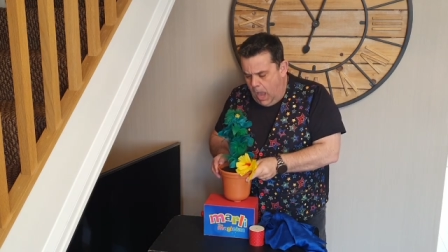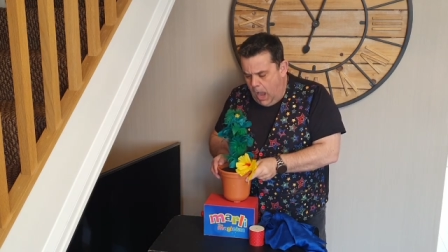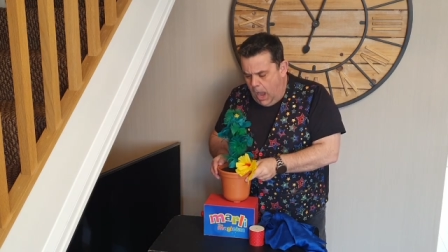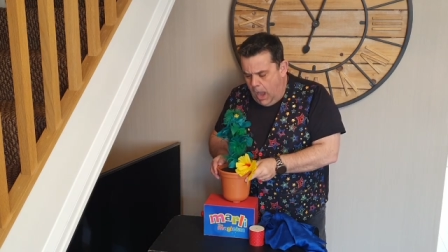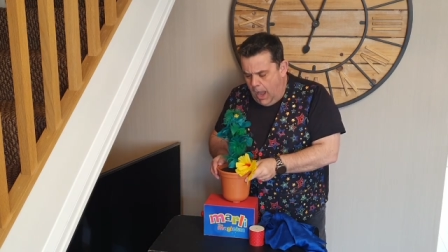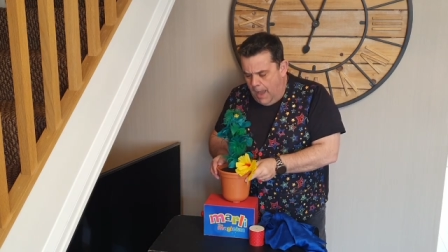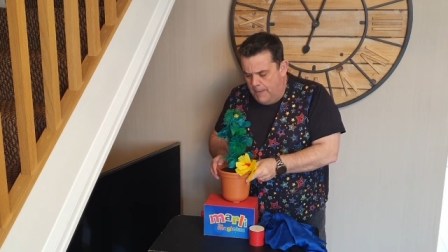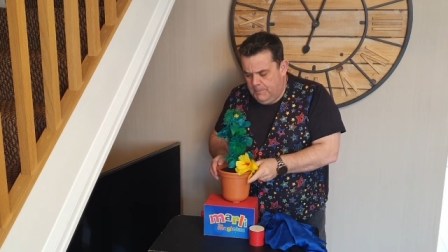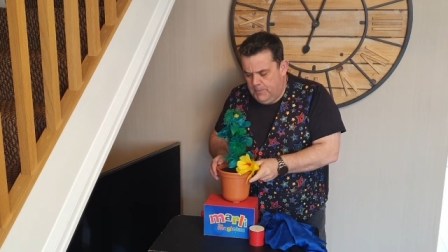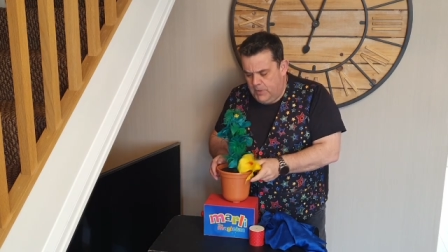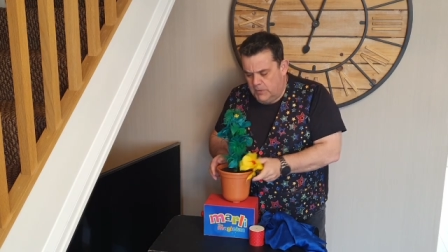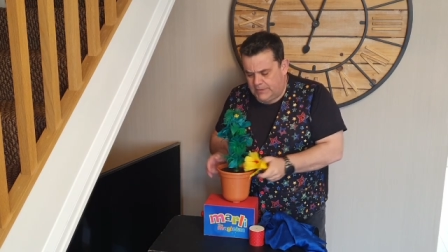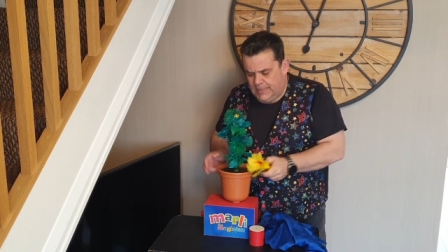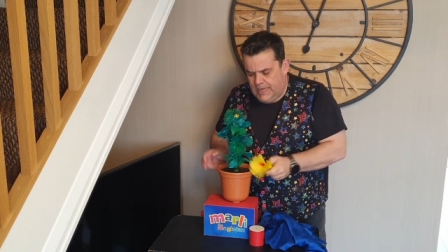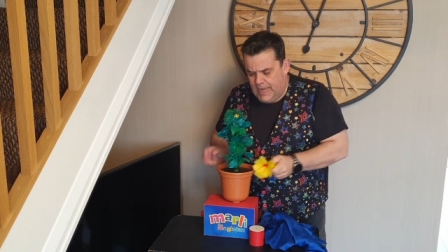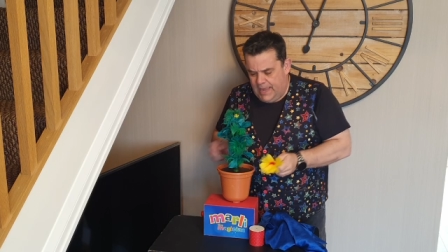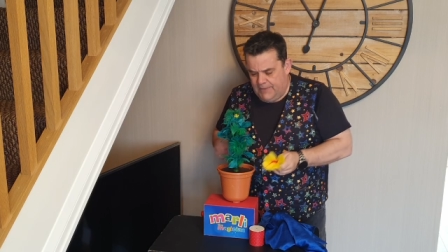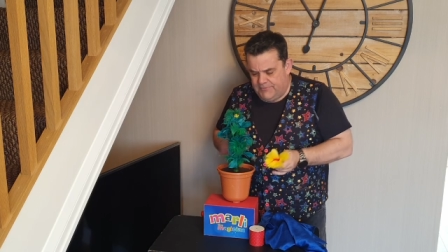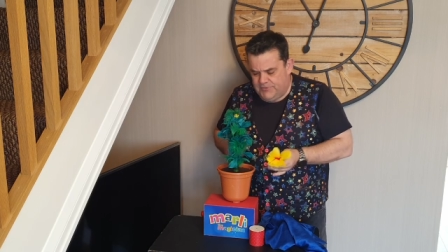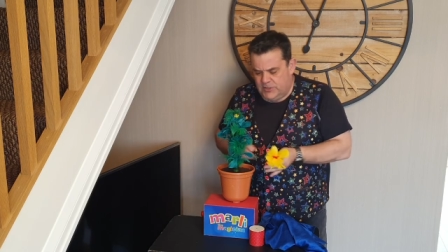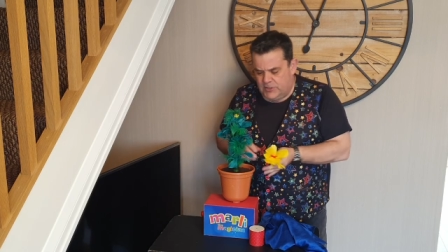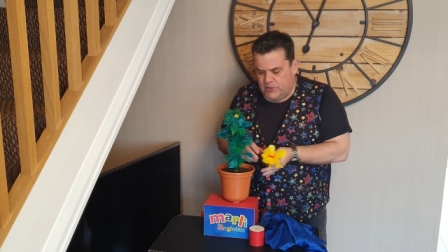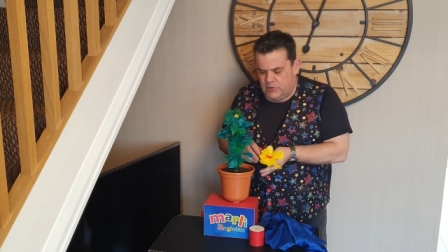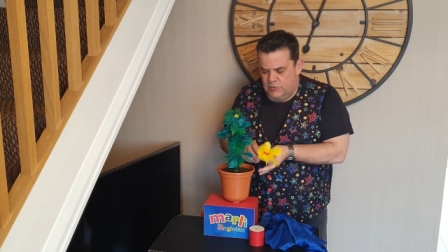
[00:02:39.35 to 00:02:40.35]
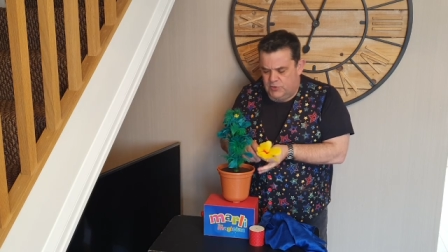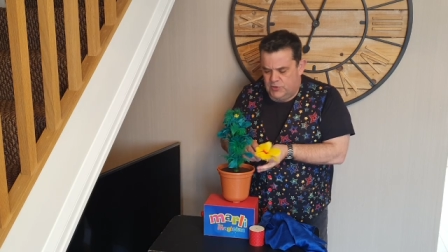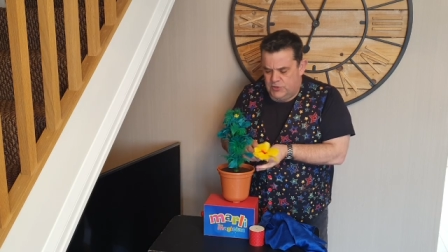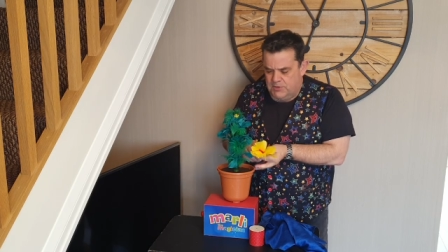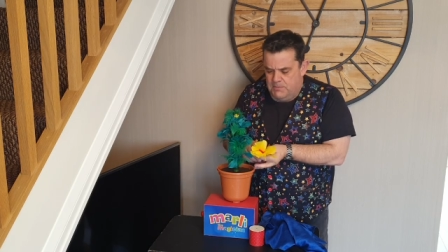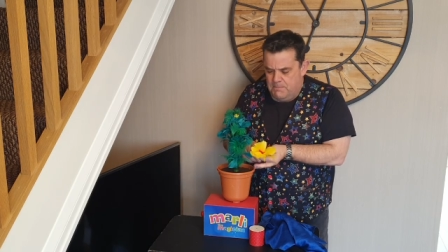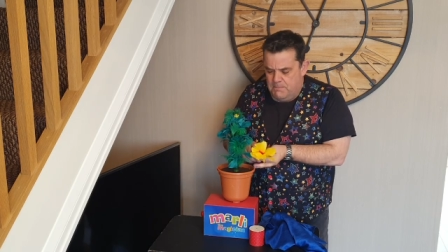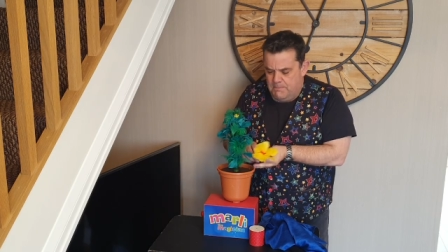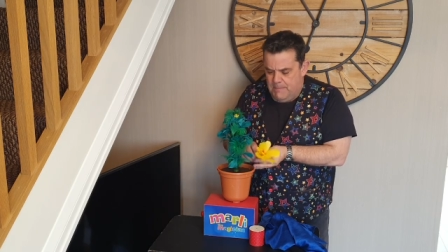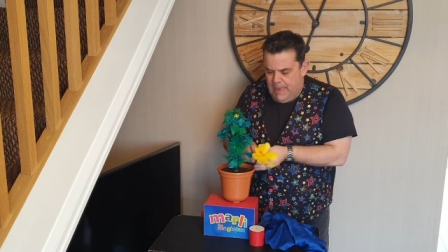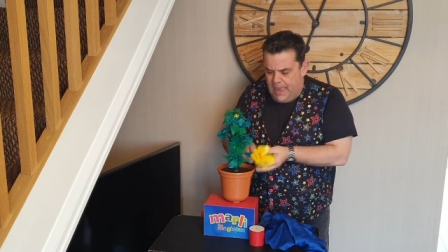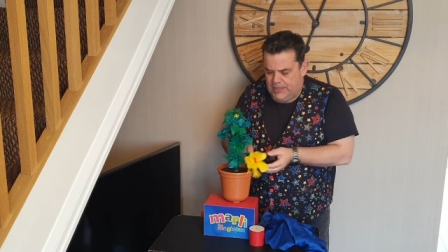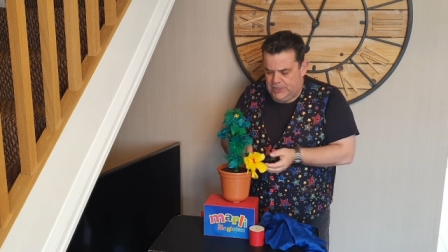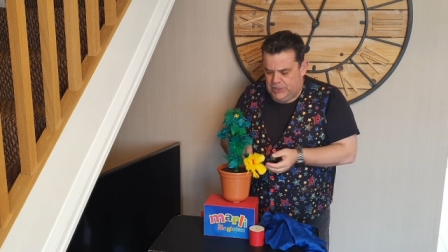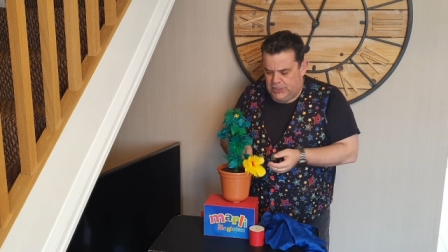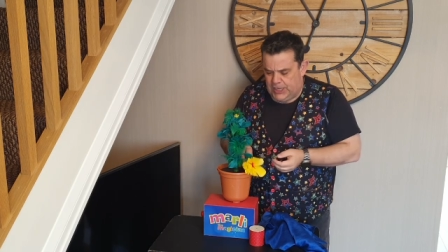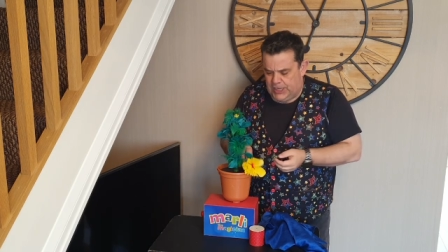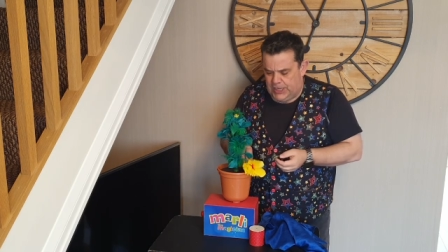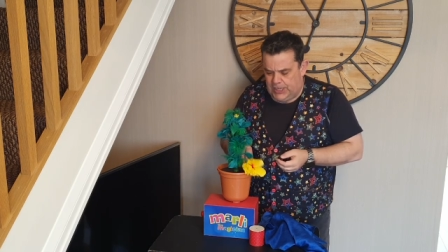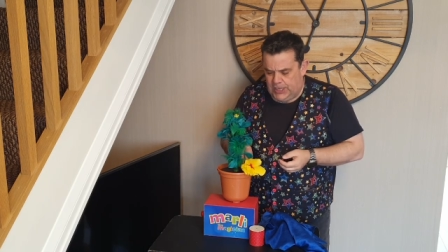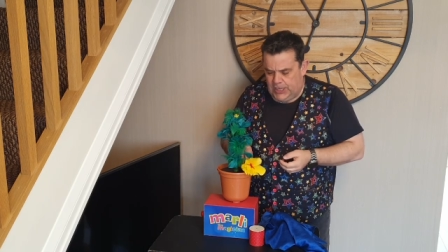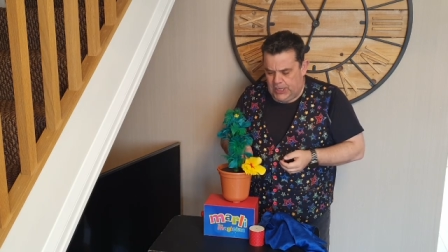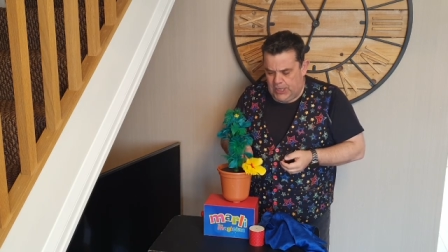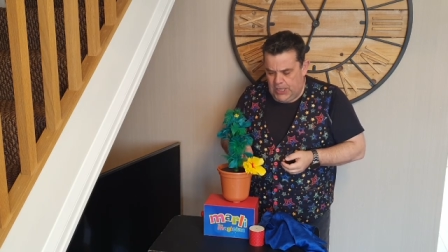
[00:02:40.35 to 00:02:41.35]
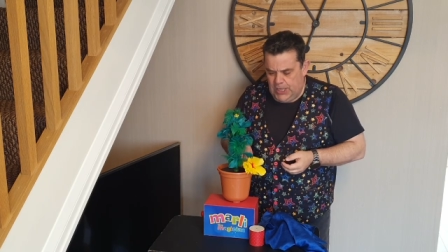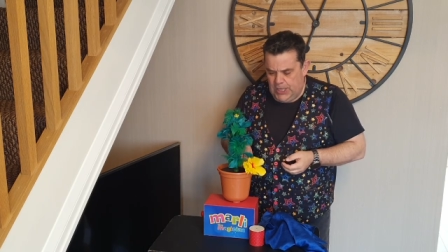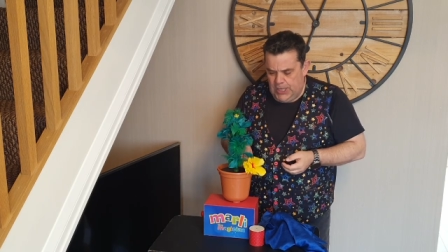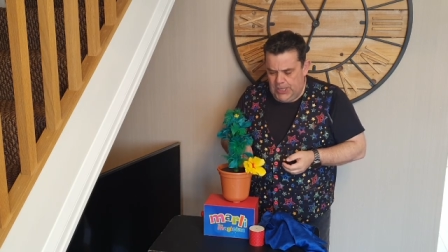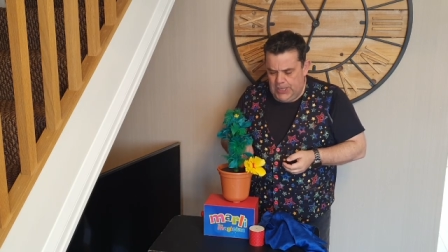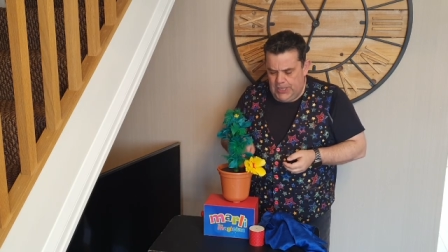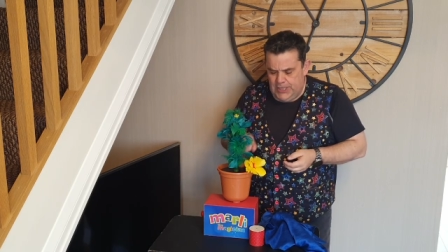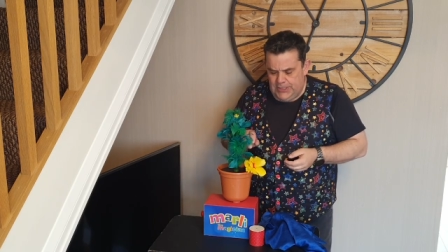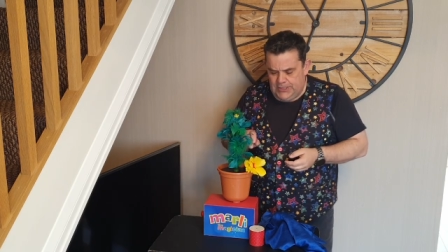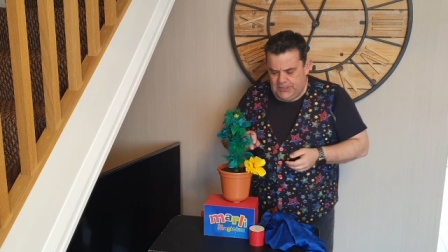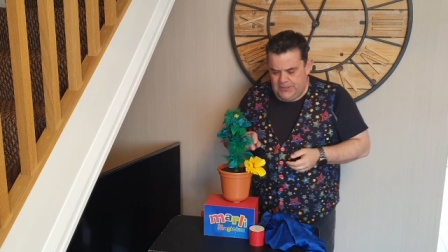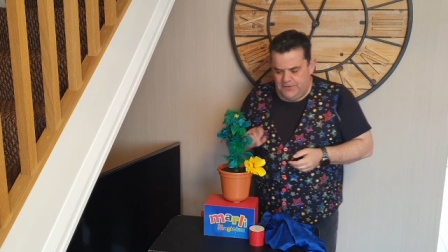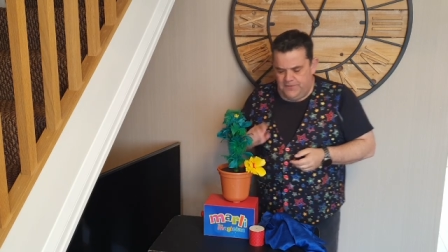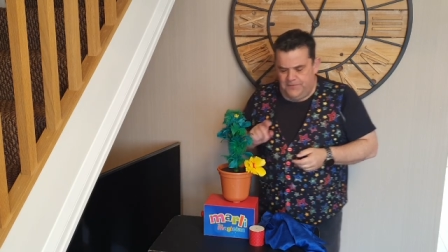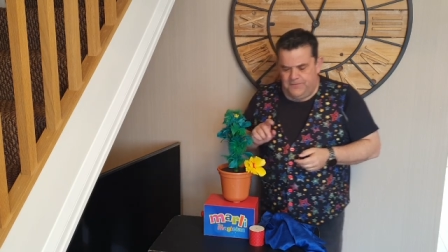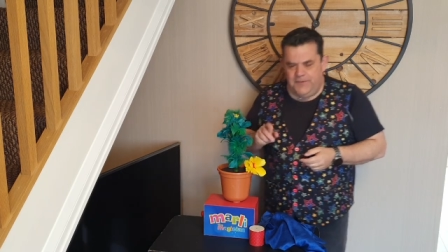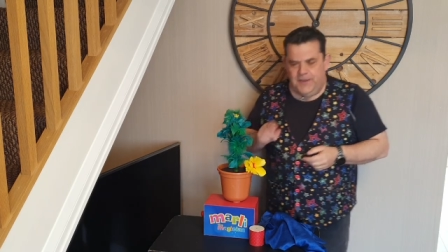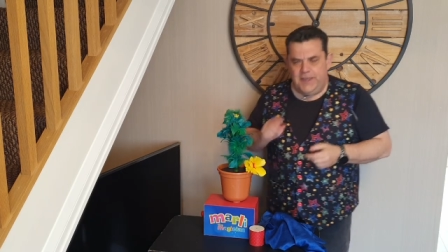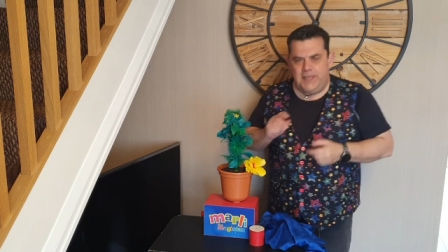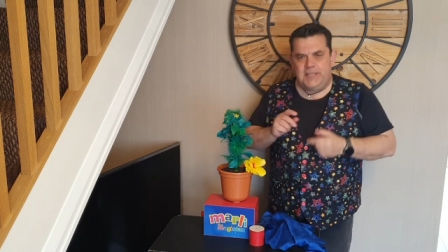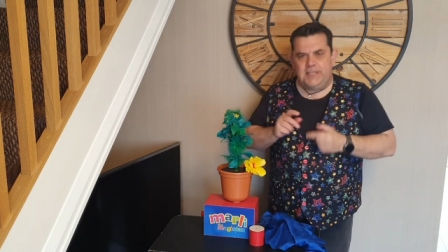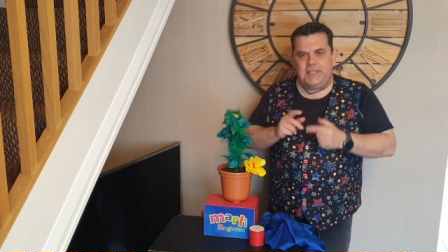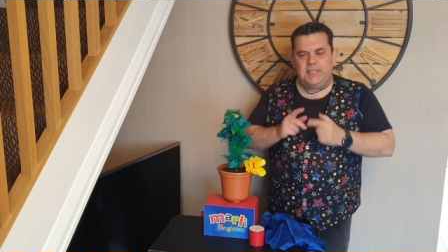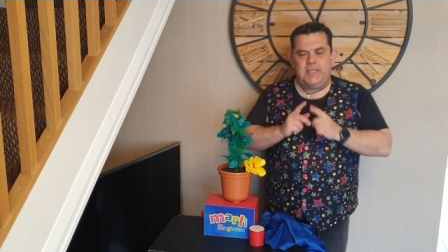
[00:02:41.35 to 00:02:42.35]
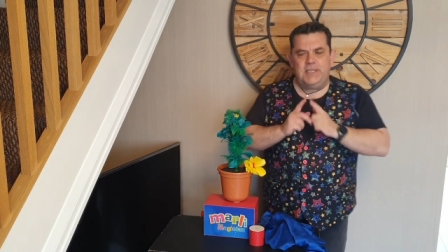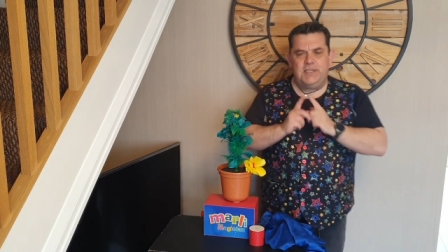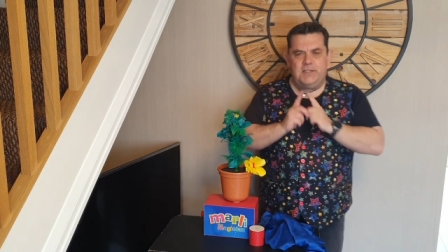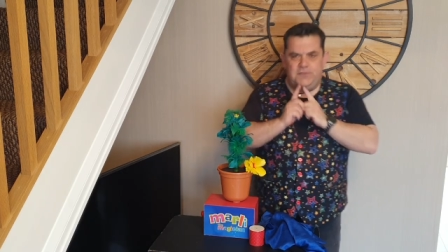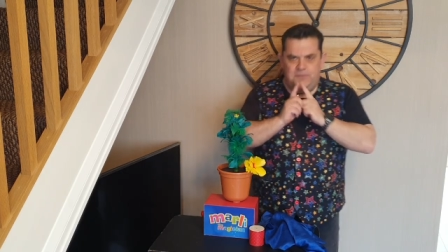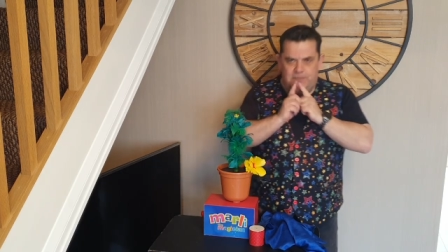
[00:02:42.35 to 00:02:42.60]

I'm going to have to do some magic to fix this